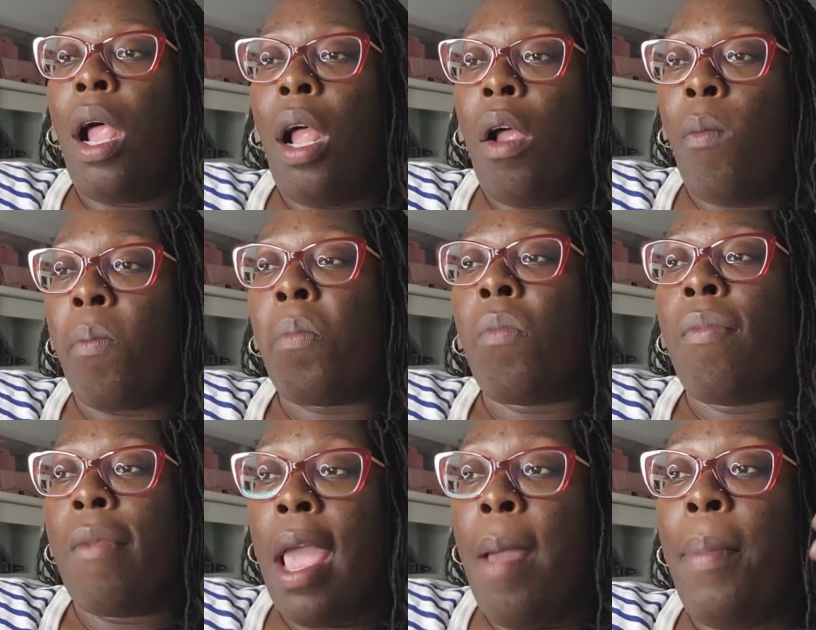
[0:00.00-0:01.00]
Um,
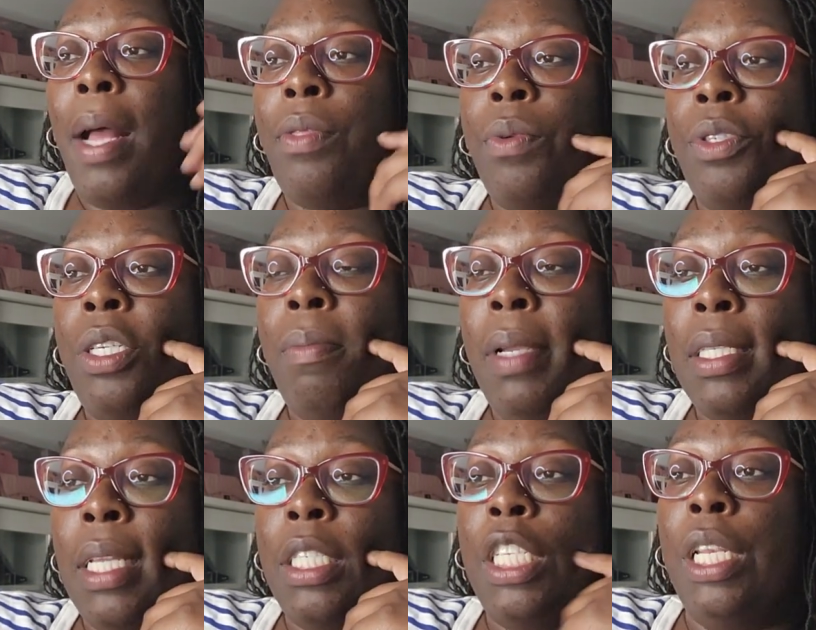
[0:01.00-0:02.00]
and by thrill, she
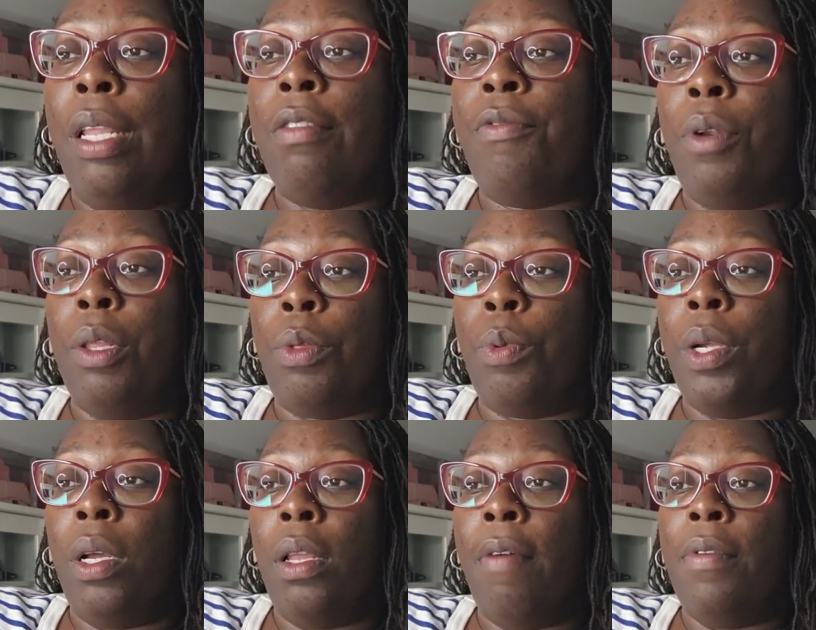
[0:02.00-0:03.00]
means that she lives for the
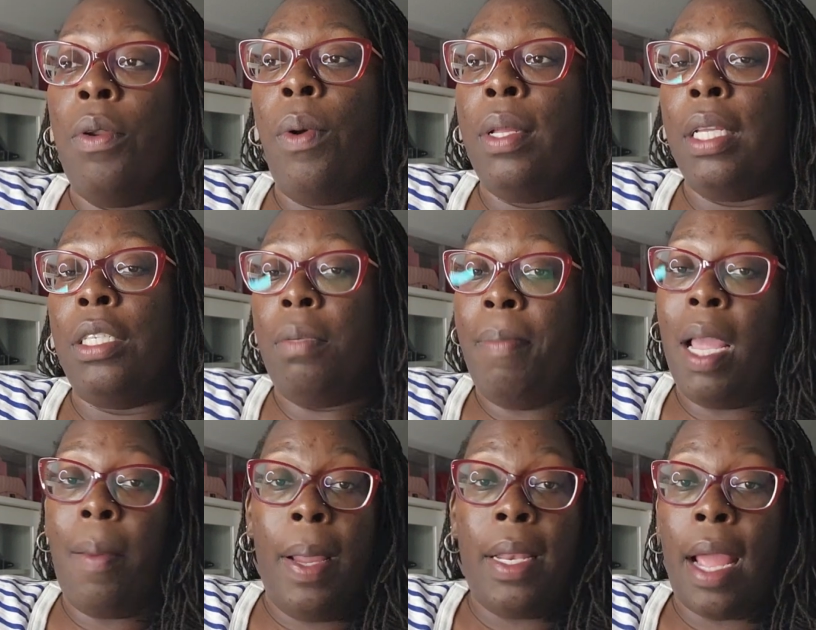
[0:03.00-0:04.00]
thrill of knowing that she
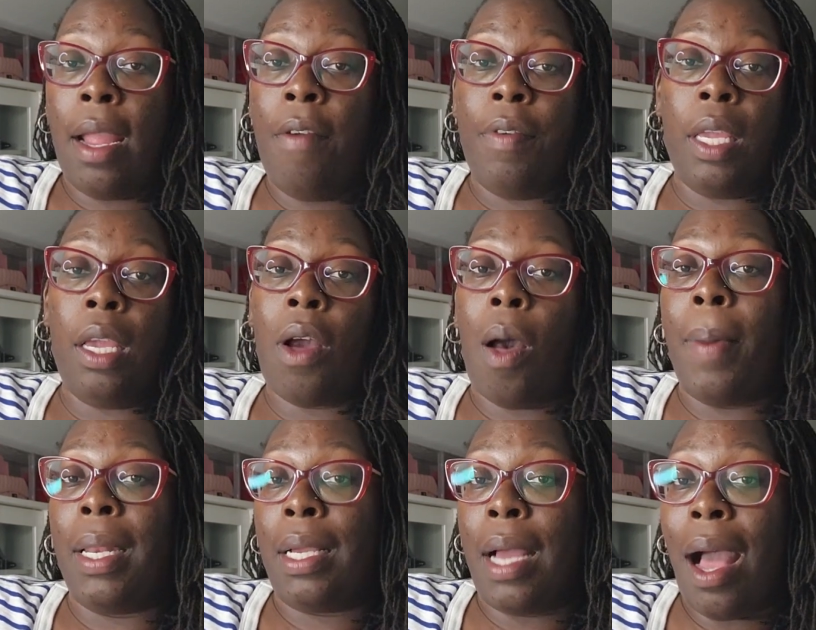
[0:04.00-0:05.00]
may or may not ever get
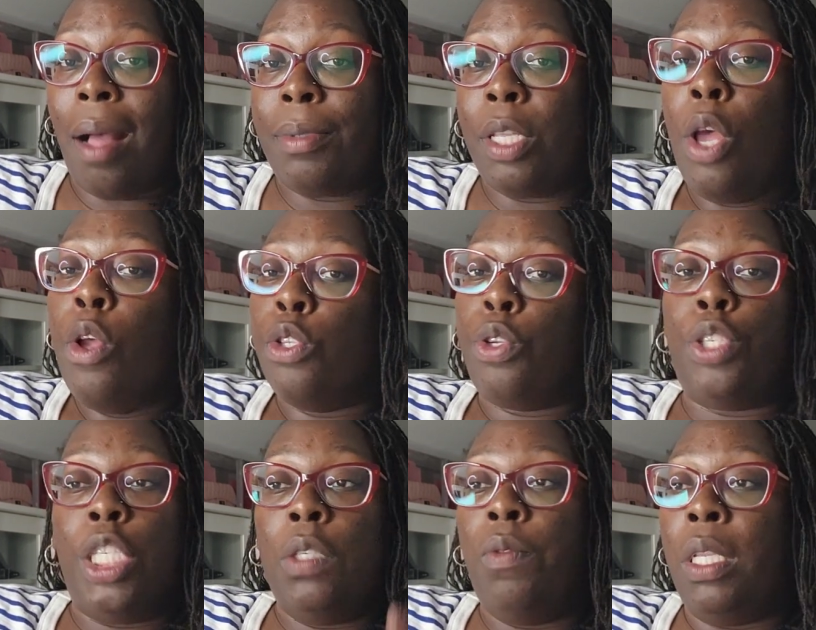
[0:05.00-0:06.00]
caught by the cops.
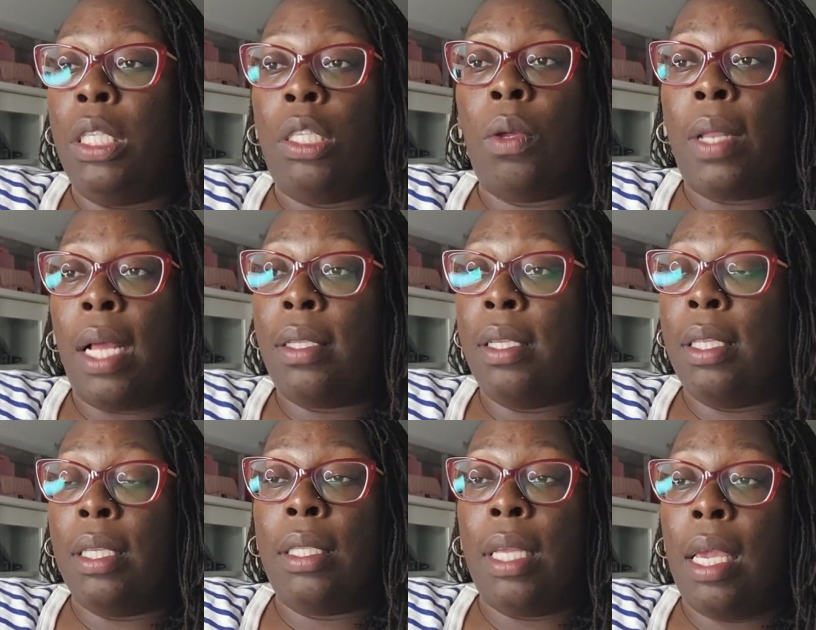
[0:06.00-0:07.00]
So she's really sold out to
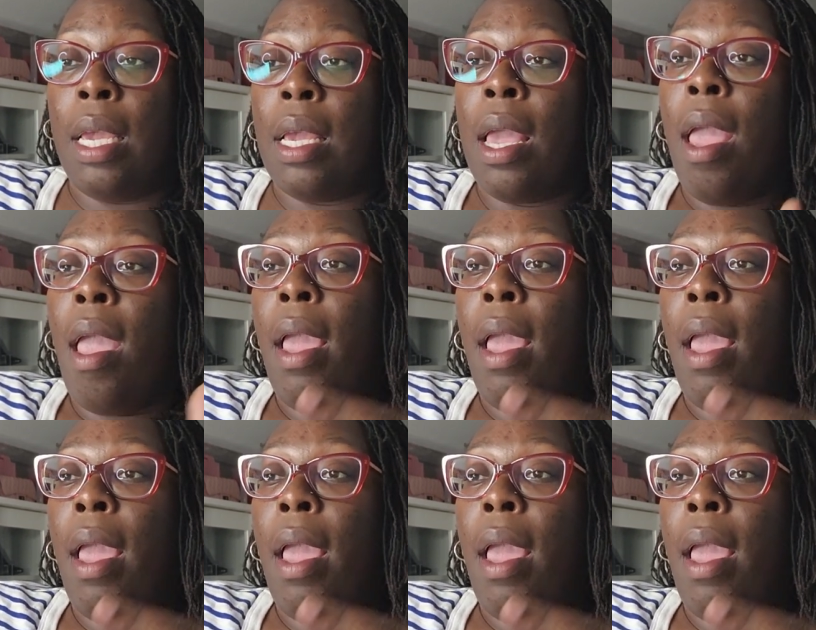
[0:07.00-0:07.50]
this thing.